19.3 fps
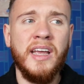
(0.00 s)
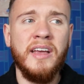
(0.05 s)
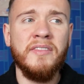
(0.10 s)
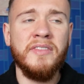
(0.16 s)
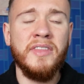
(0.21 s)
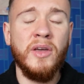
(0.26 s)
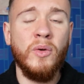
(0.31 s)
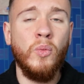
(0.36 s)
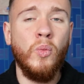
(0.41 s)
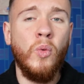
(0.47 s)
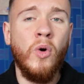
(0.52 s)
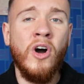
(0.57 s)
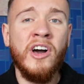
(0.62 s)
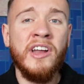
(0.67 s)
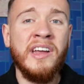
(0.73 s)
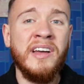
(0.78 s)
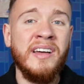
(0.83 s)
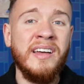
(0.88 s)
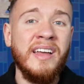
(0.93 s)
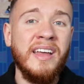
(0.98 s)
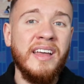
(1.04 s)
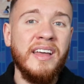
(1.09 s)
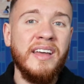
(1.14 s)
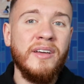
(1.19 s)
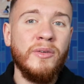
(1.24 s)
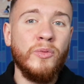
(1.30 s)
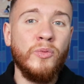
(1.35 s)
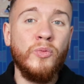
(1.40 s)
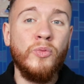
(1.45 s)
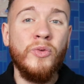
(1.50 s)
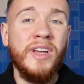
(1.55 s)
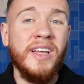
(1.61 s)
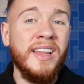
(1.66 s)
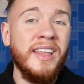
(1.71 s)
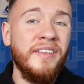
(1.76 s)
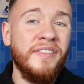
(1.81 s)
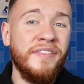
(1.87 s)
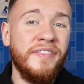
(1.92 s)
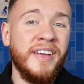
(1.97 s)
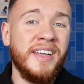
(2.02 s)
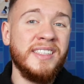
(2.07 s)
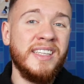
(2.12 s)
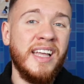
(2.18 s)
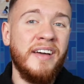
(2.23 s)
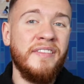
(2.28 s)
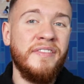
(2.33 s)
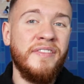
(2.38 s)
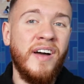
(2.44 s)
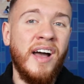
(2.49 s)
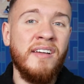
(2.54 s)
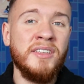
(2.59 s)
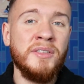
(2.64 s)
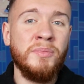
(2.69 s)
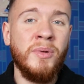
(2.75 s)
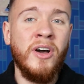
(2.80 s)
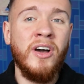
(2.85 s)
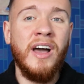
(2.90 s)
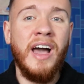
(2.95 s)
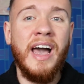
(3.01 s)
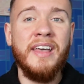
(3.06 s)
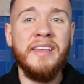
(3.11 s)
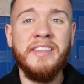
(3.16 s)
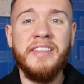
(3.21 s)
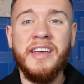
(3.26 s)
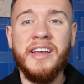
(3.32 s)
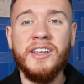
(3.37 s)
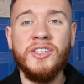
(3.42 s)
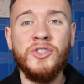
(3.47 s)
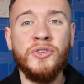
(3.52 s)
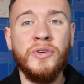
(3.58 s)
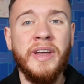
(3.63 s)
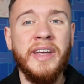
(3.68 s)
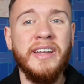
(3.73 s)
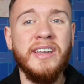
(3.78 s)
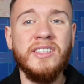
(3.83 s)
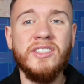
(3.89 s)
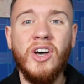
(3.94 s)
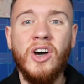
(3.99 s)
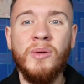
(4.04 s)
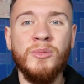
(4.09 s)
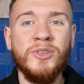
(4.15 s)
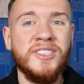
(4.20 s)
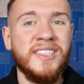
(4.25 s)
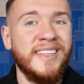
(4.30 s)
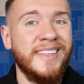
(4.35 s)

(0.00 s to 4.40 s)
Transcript: If they want to really fix that 5 spot, I think a trade is almost a